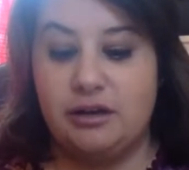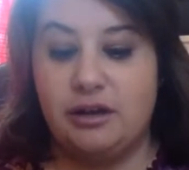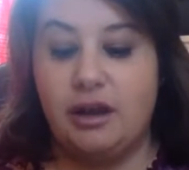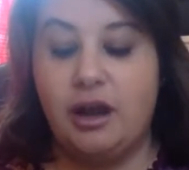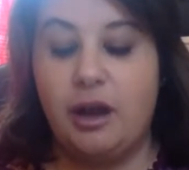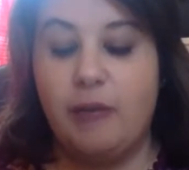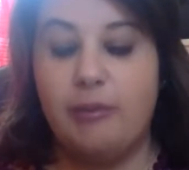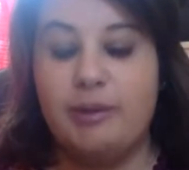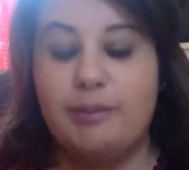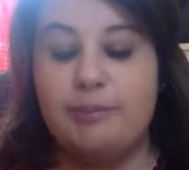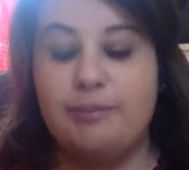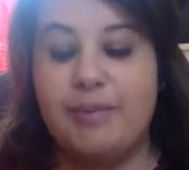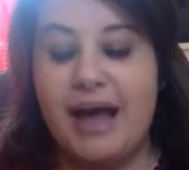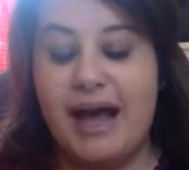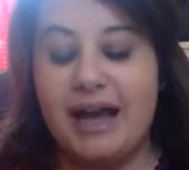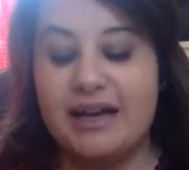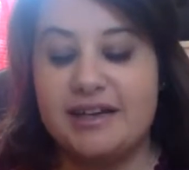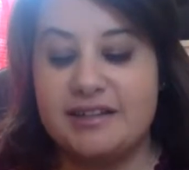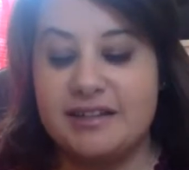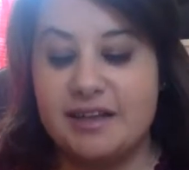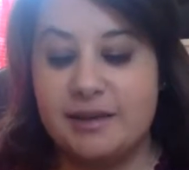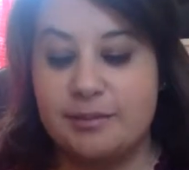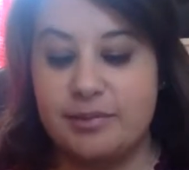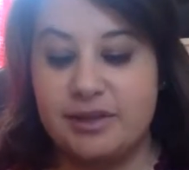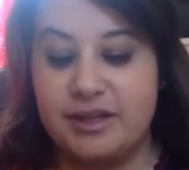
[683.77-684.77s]
Coming back
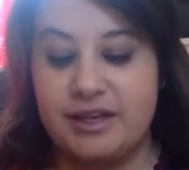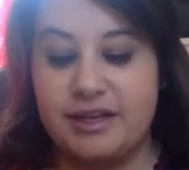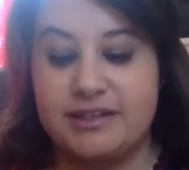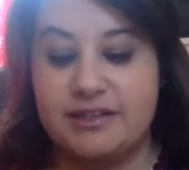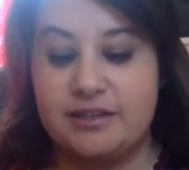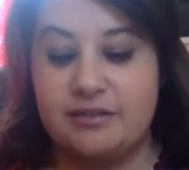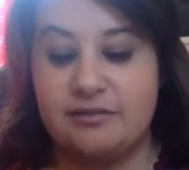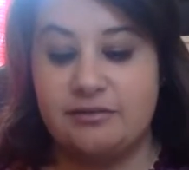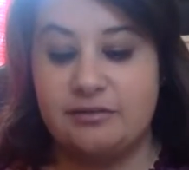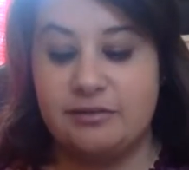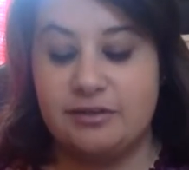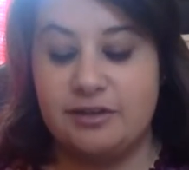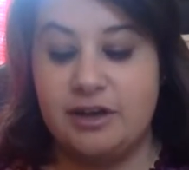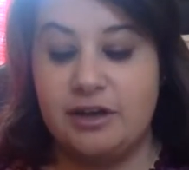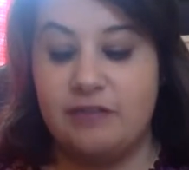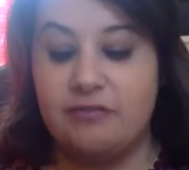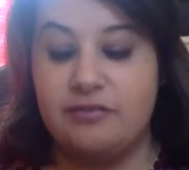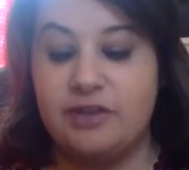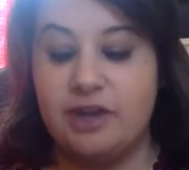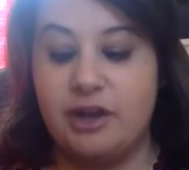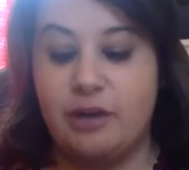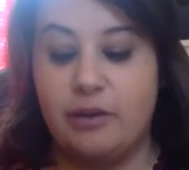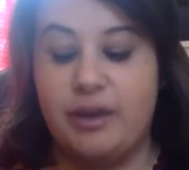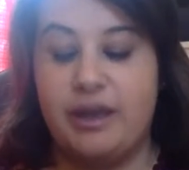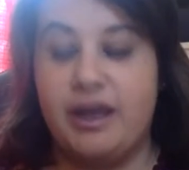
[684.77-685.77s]
to that place of
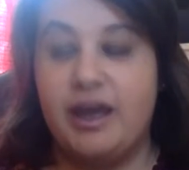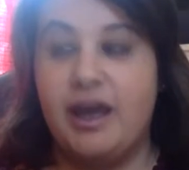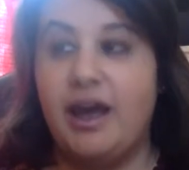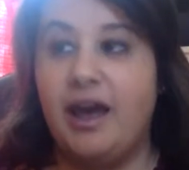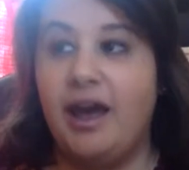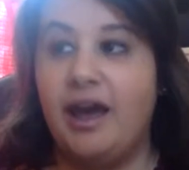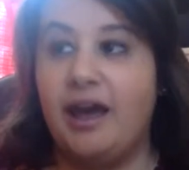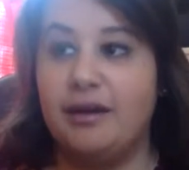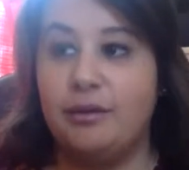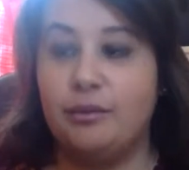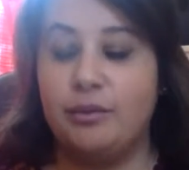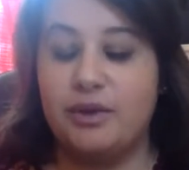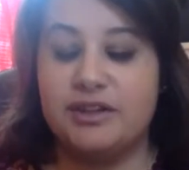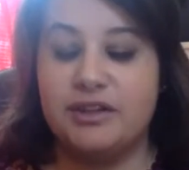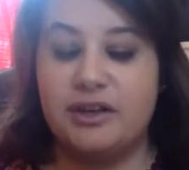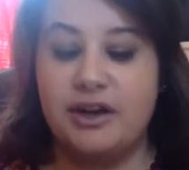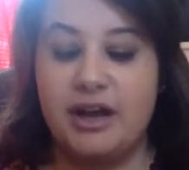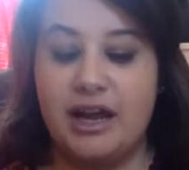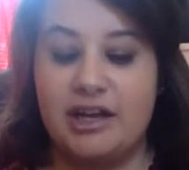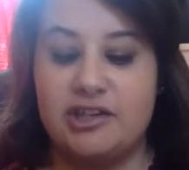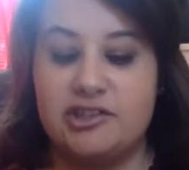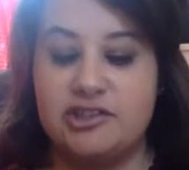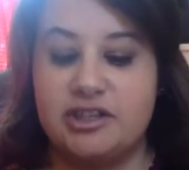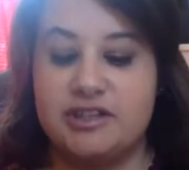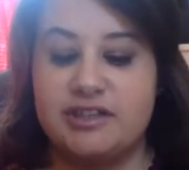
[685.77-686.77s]
knowing. And what they're
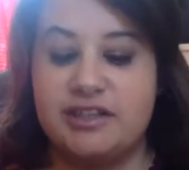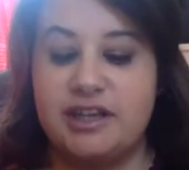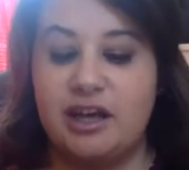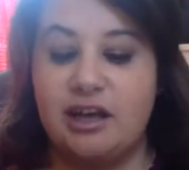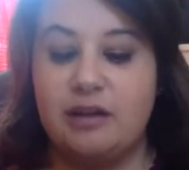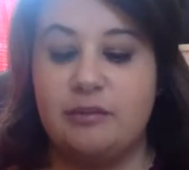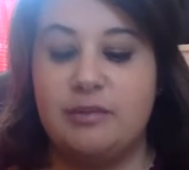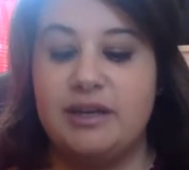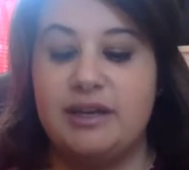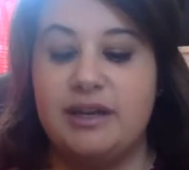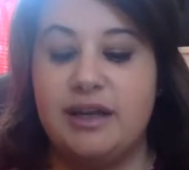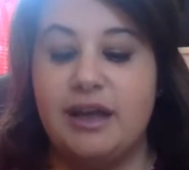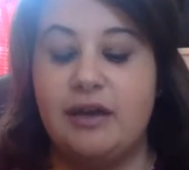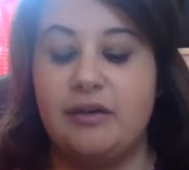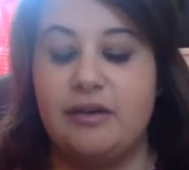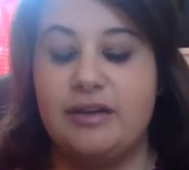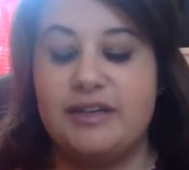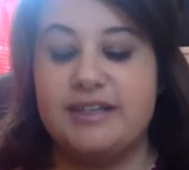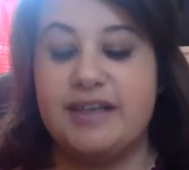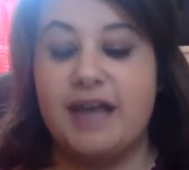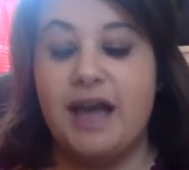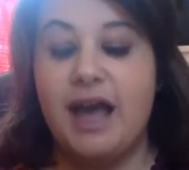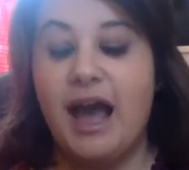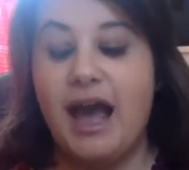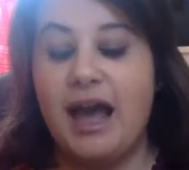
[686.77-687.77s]
actually telling me now
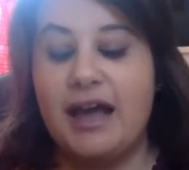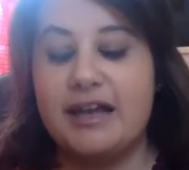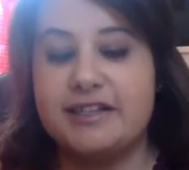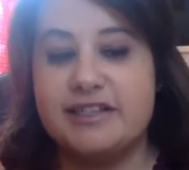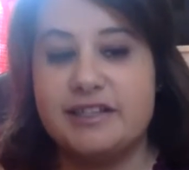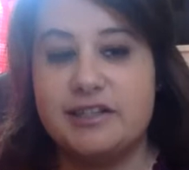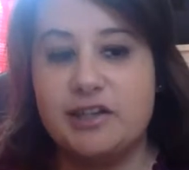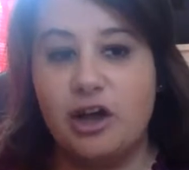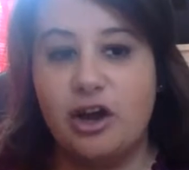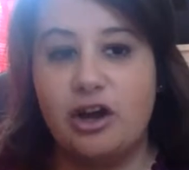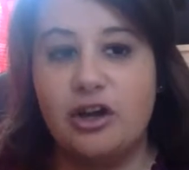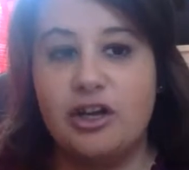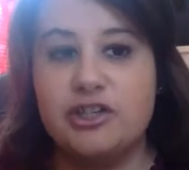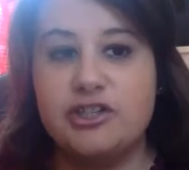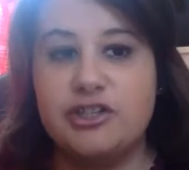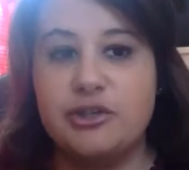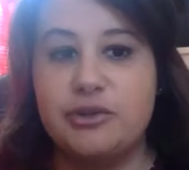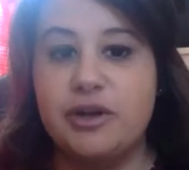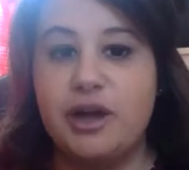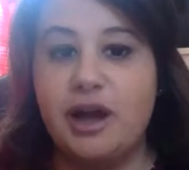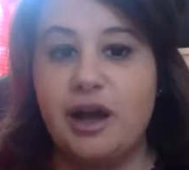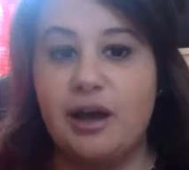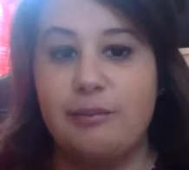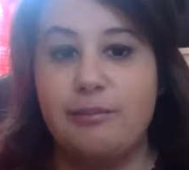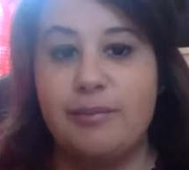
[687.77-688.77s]
is, as long as you
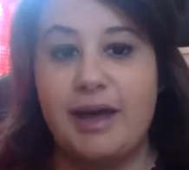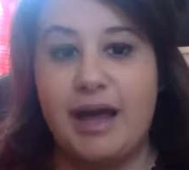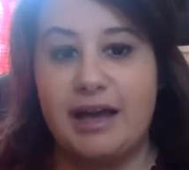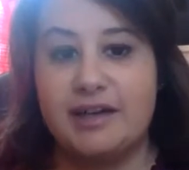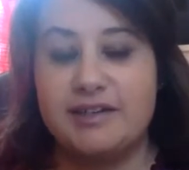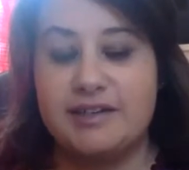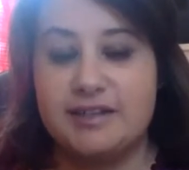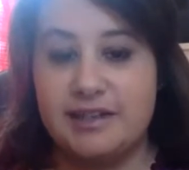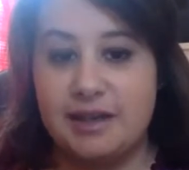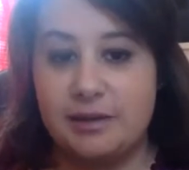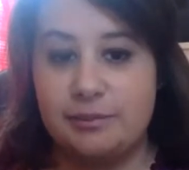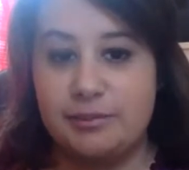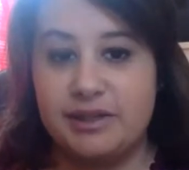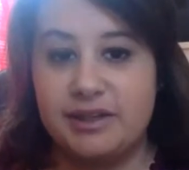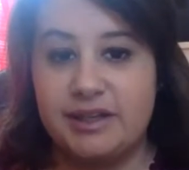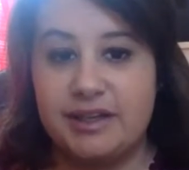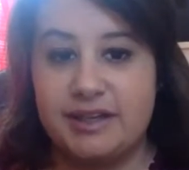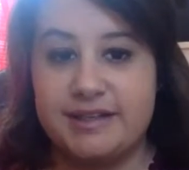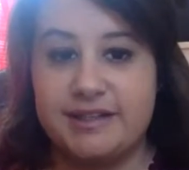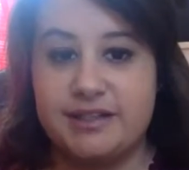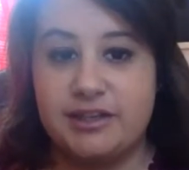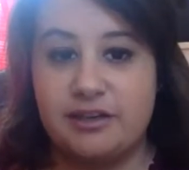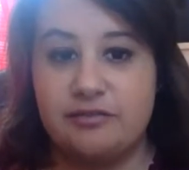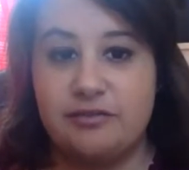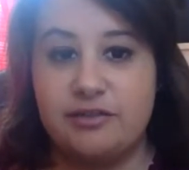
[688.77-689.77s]
come back to that
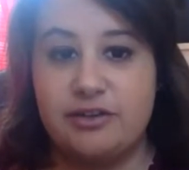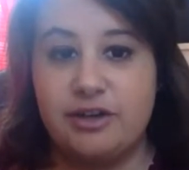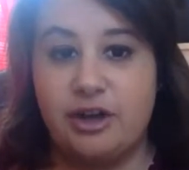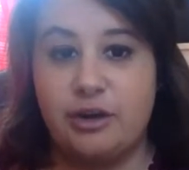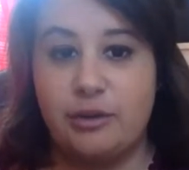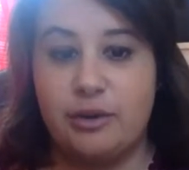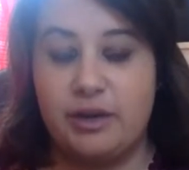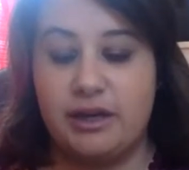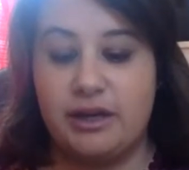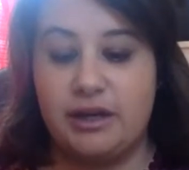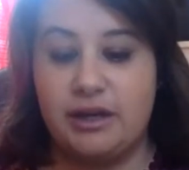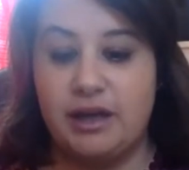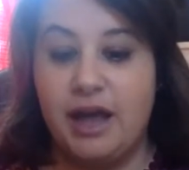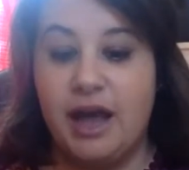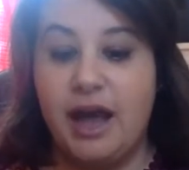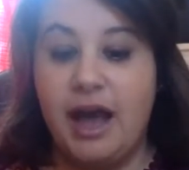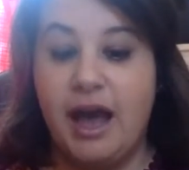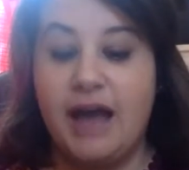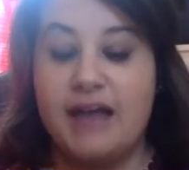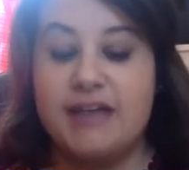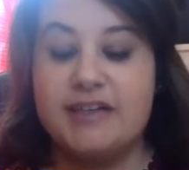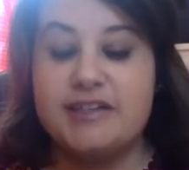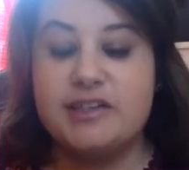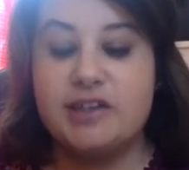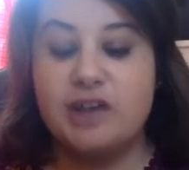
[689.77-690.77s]
place of knowing,
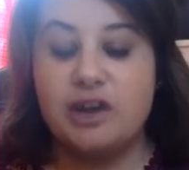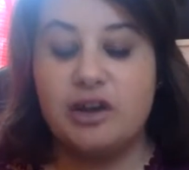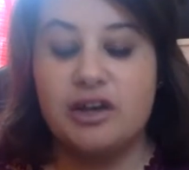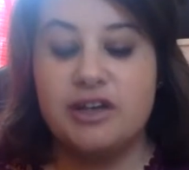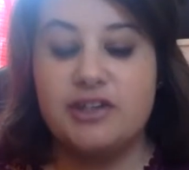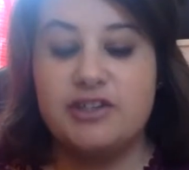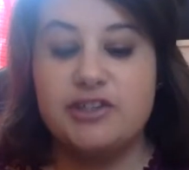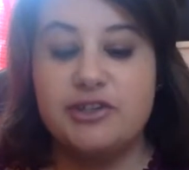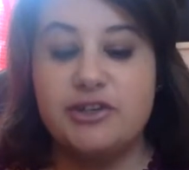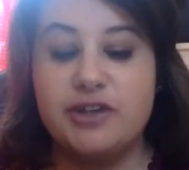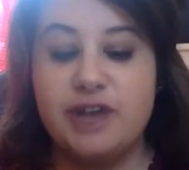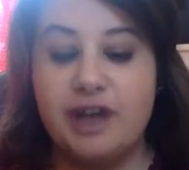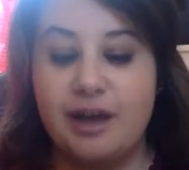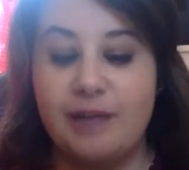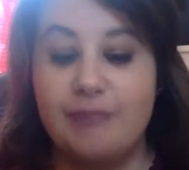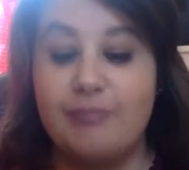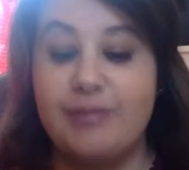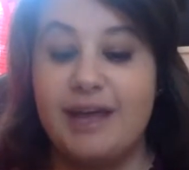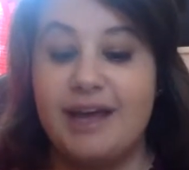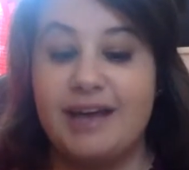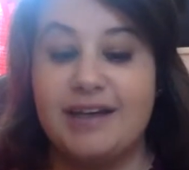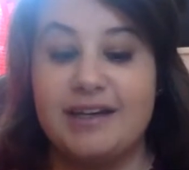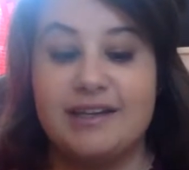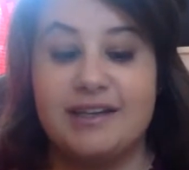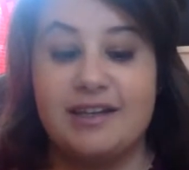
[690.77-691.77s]
as long as you come
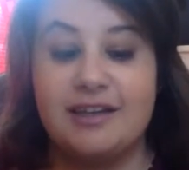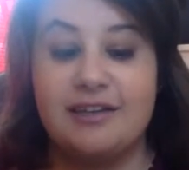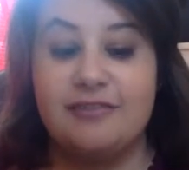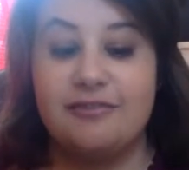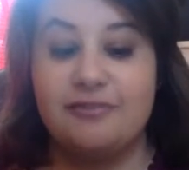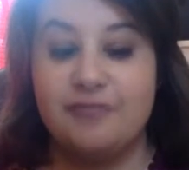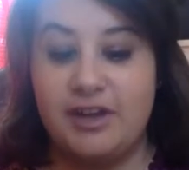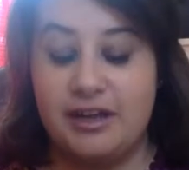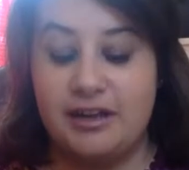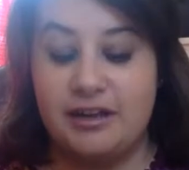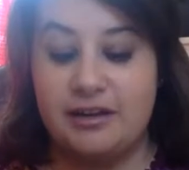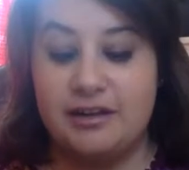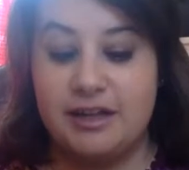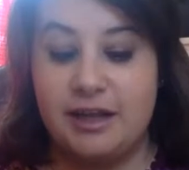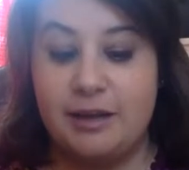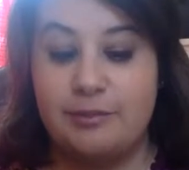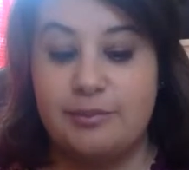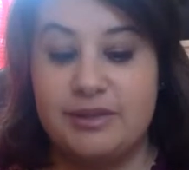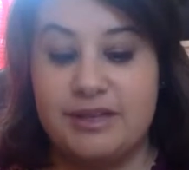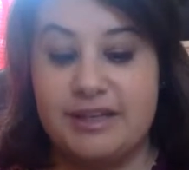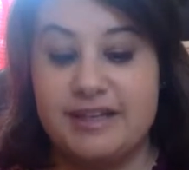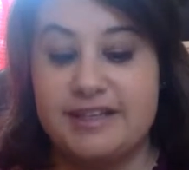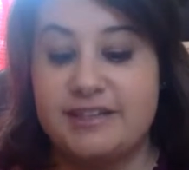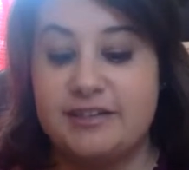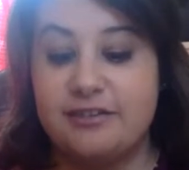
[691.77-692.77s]
back to that
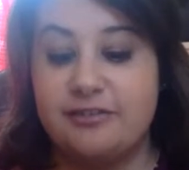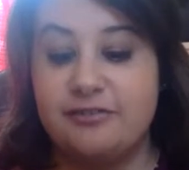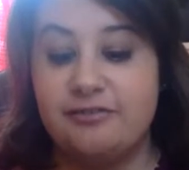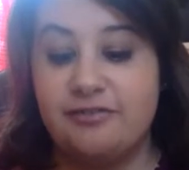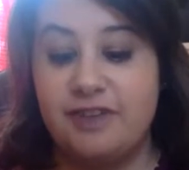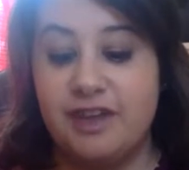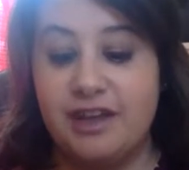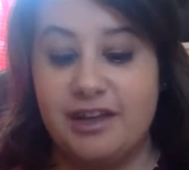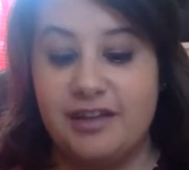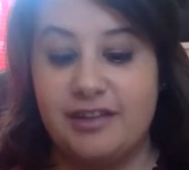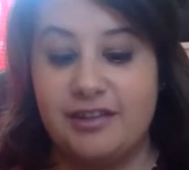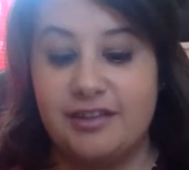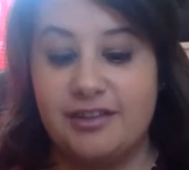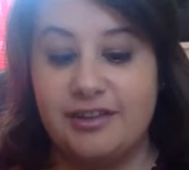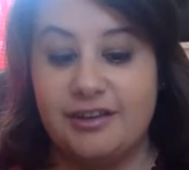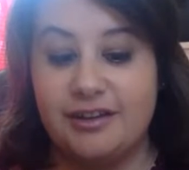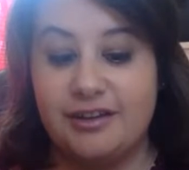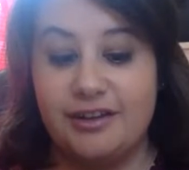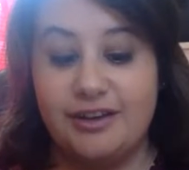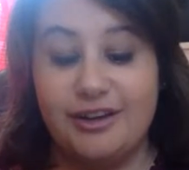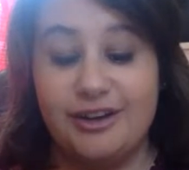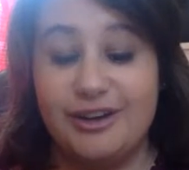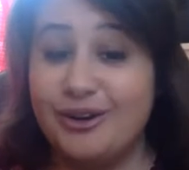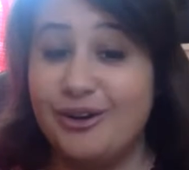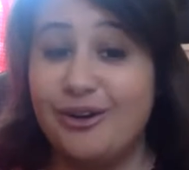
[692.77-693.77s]
place of faith,
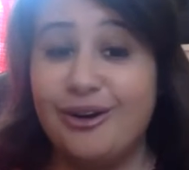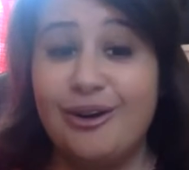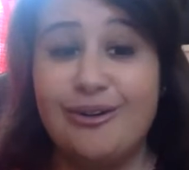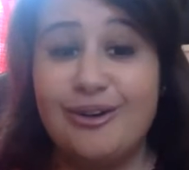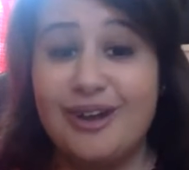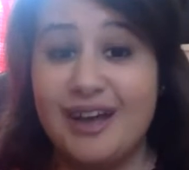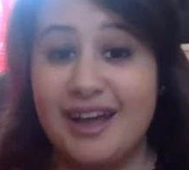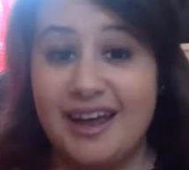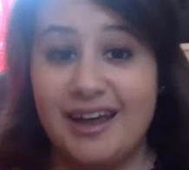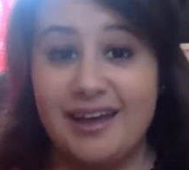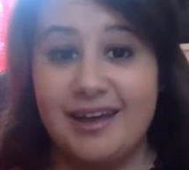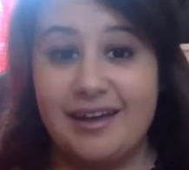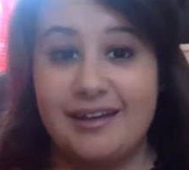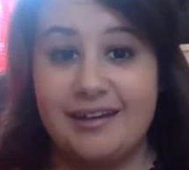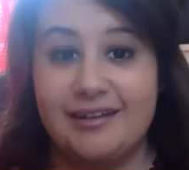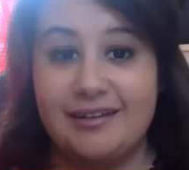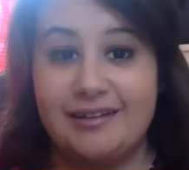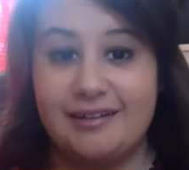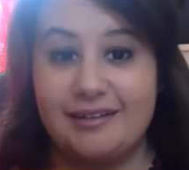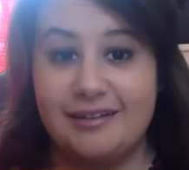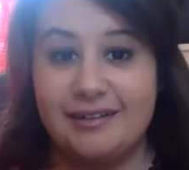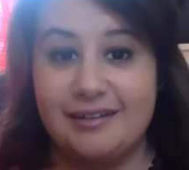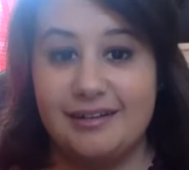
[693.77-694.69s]
you're okay.